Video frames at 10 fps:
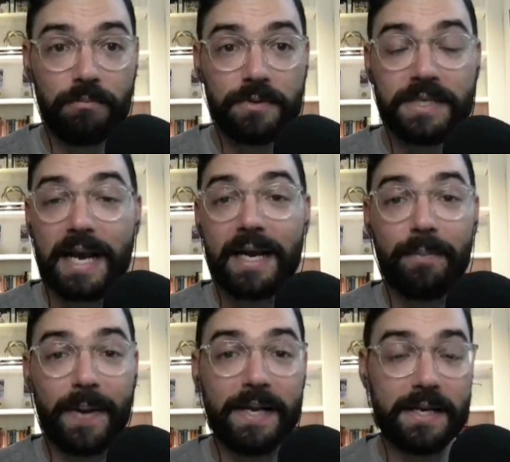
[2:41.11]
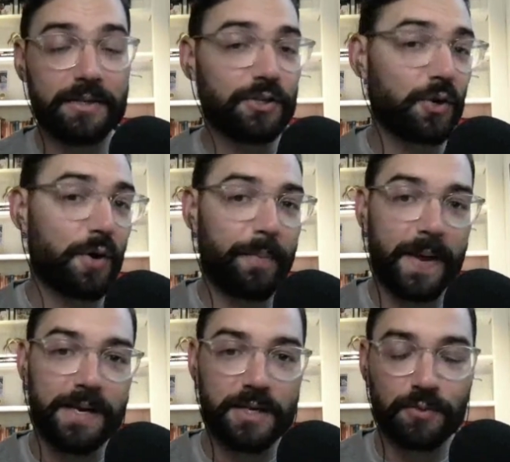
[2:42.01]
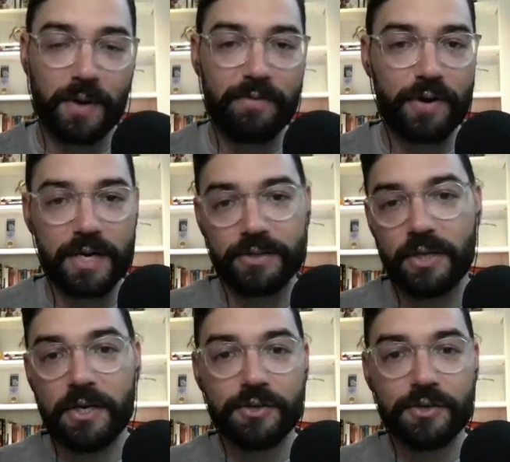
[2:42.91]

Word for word: second opinions, third opinions, whatever it is.